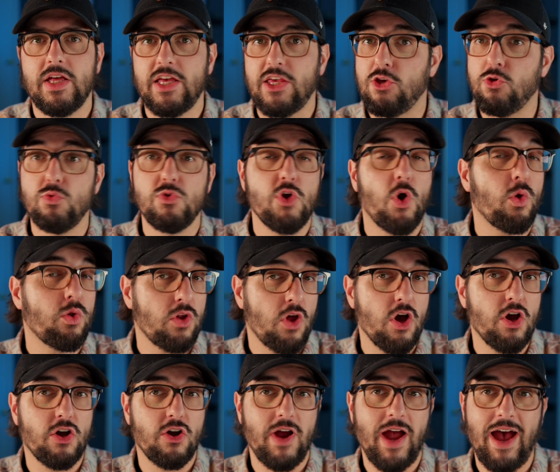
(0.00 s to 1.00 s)
you no
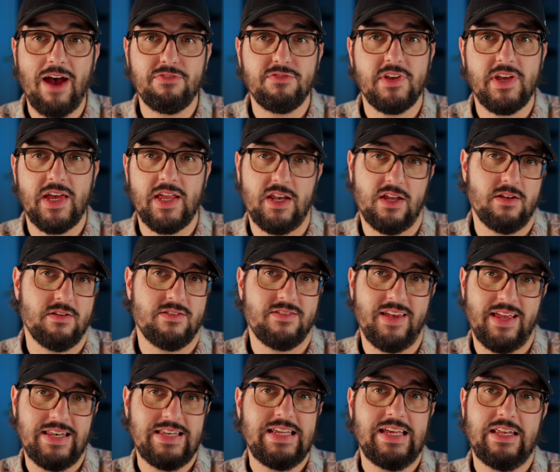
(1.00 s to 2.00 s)
longer have to get it
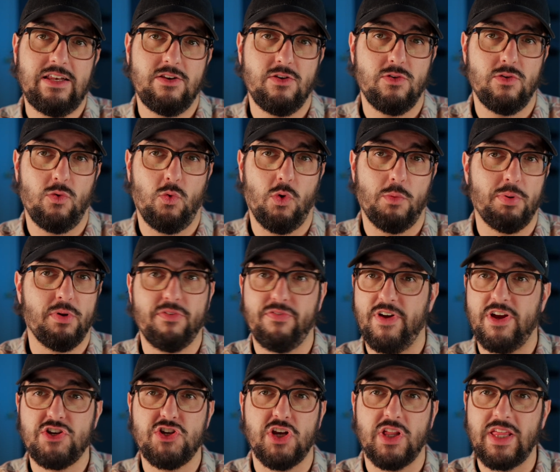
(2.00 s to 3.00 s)
sent in or
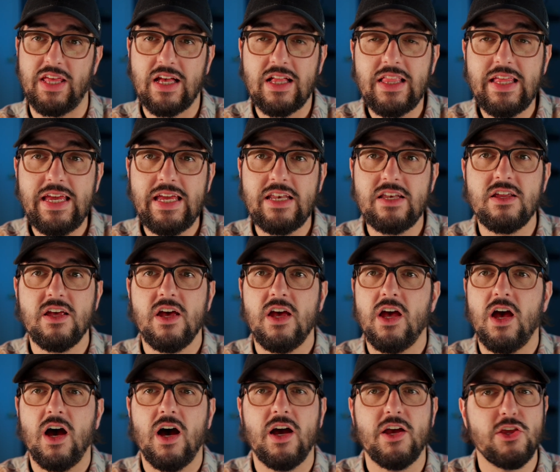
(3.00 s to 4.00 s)
professionally cleaned.
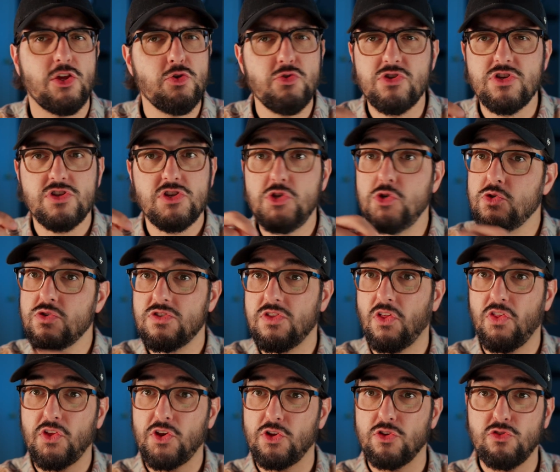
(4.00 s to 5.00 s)
You just use
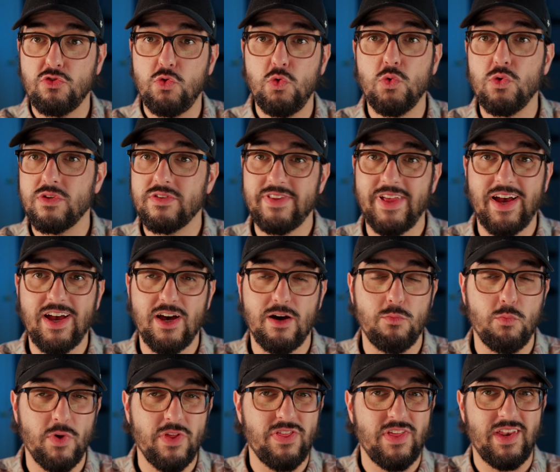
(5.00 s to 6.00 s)
the little tools that
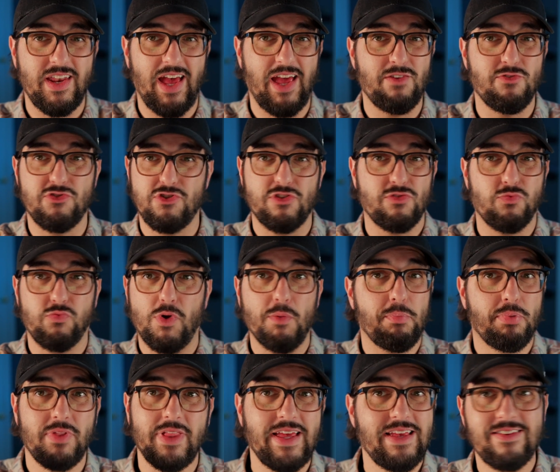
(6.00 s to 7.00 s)
come with it and just
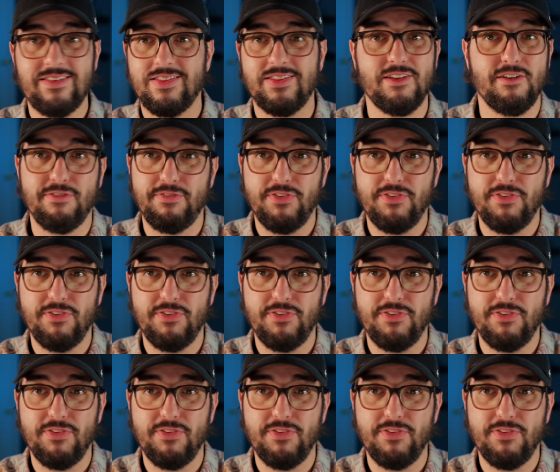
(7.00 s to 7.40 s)
replace the